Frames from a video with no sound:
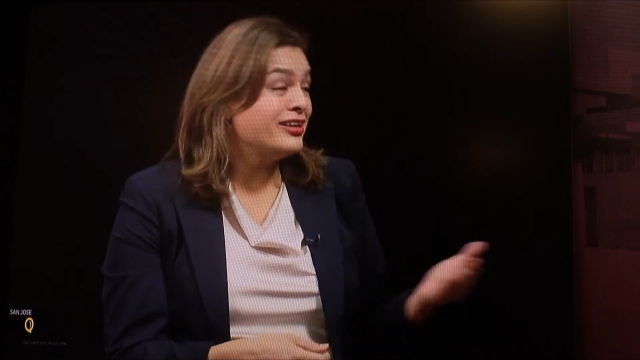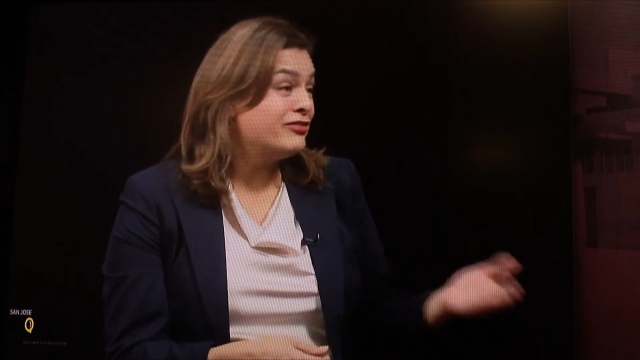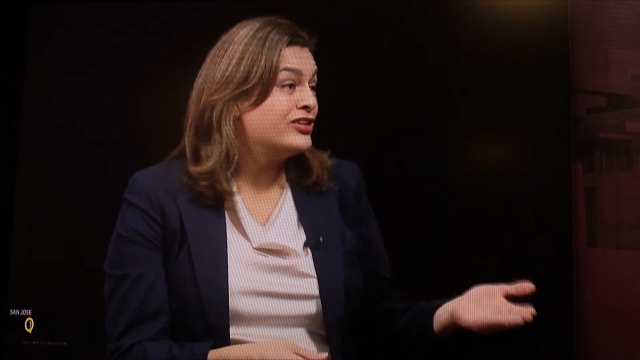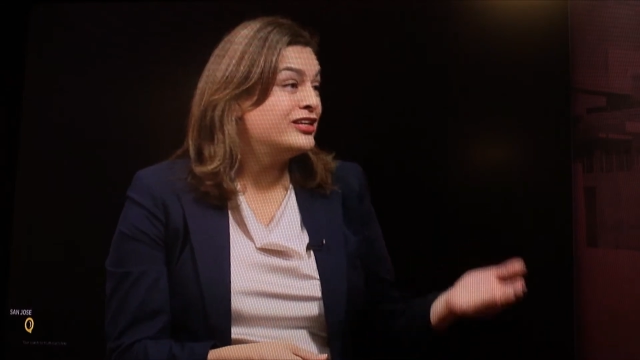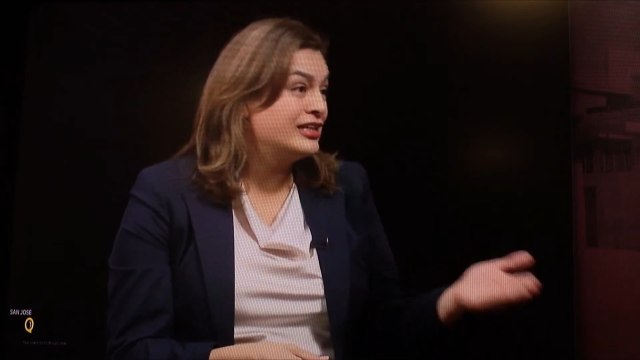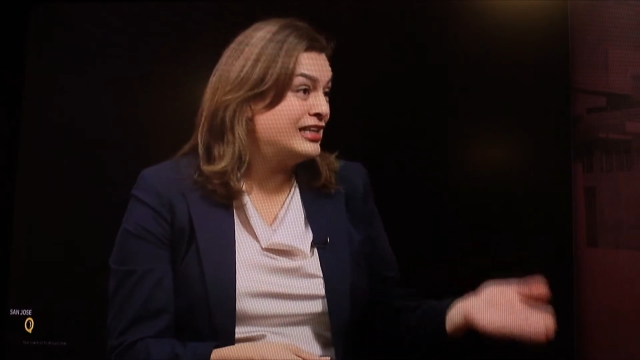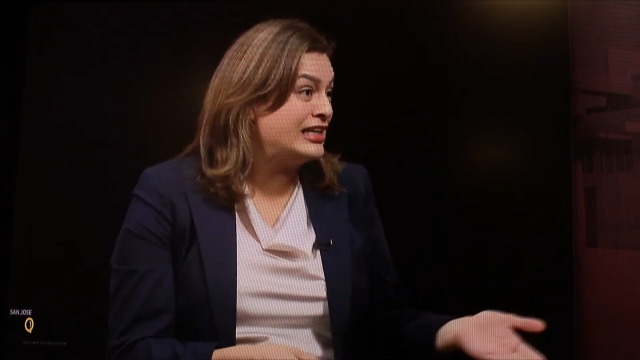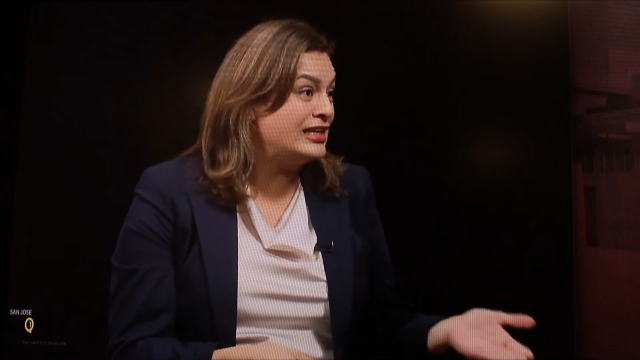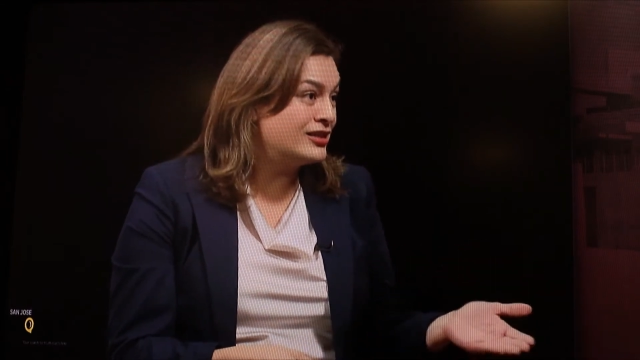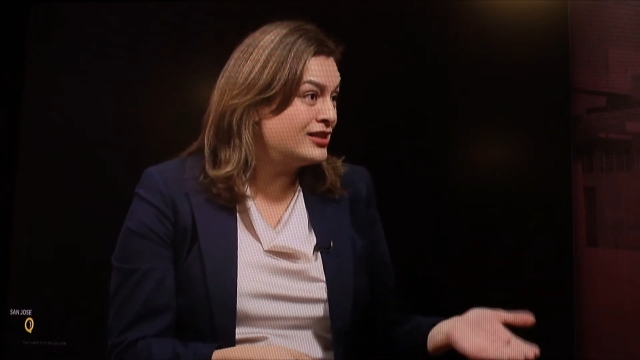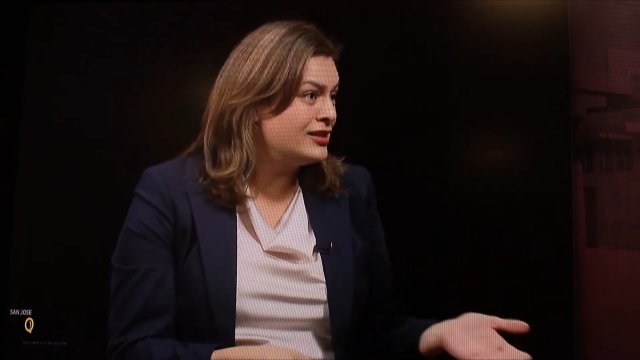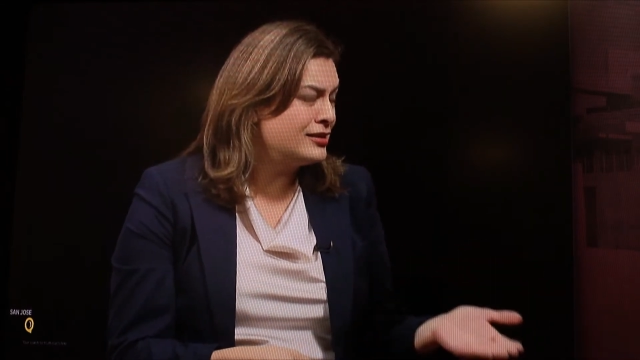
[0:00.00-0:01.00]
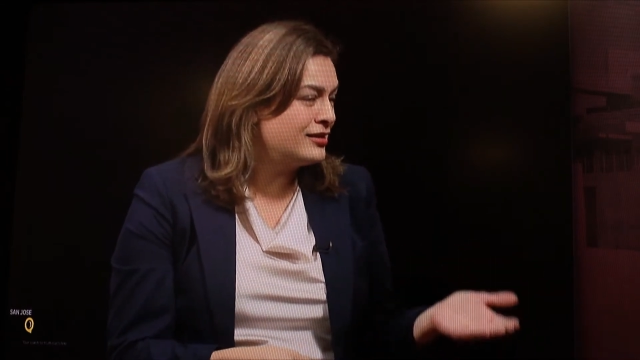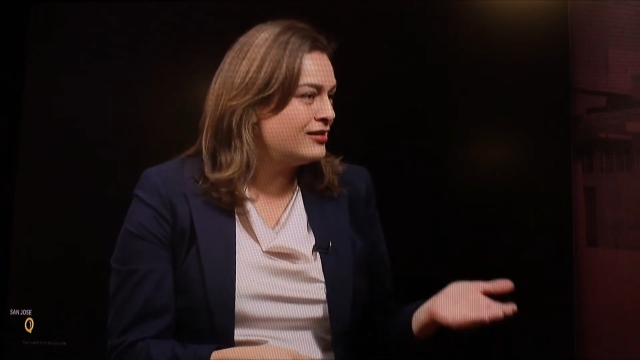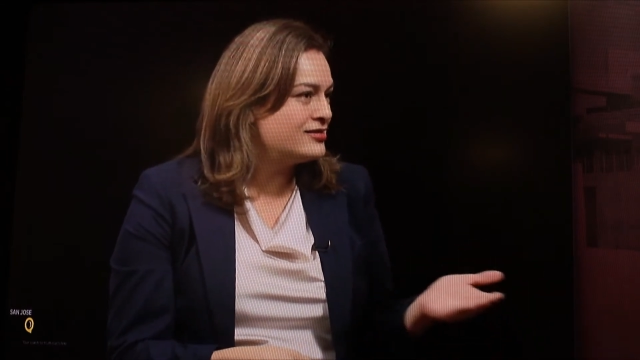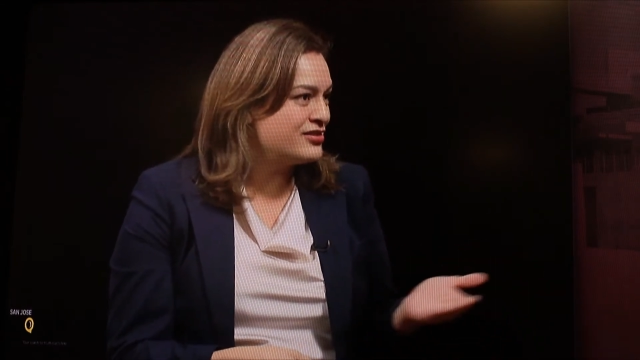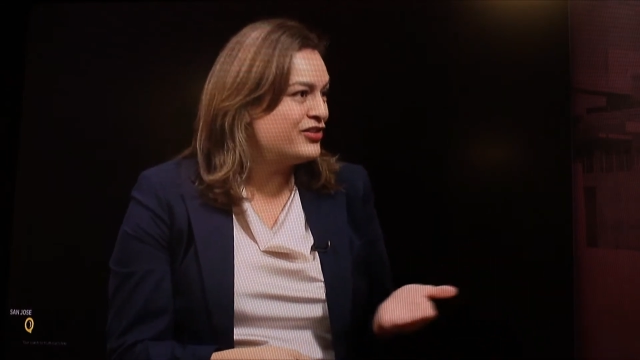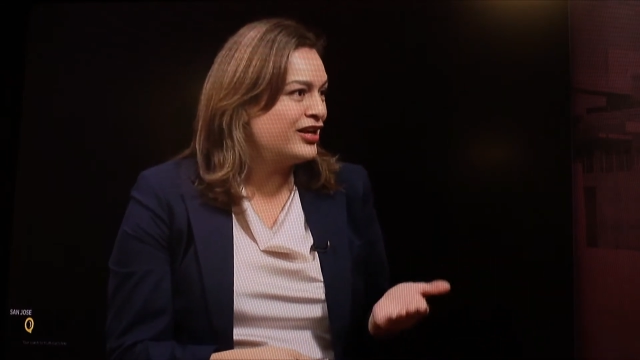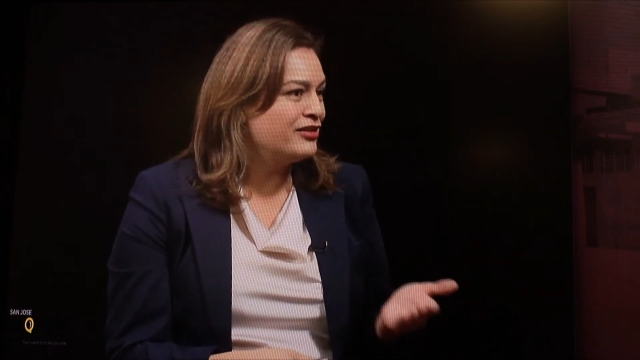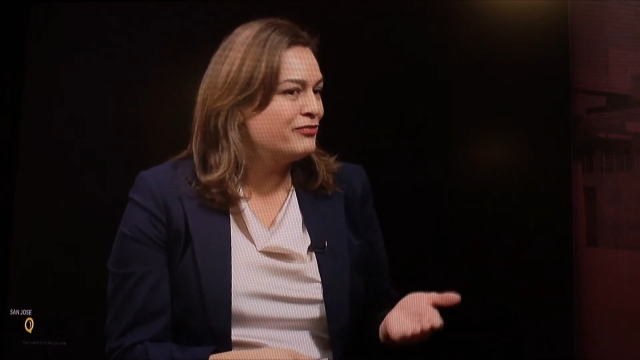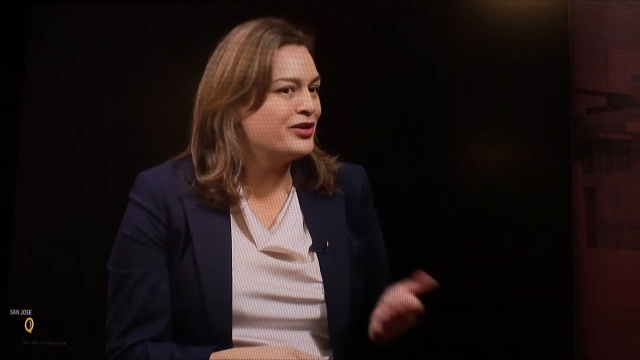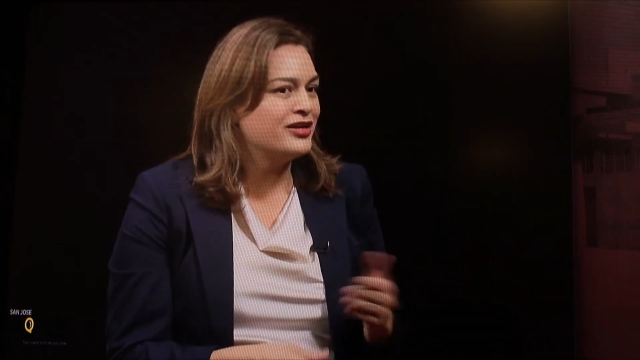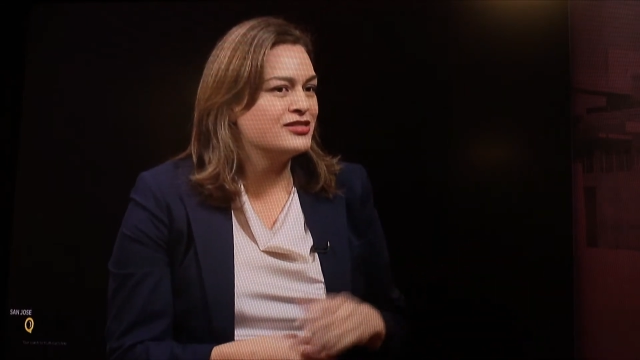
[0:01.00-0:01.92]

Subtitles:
even illegal development.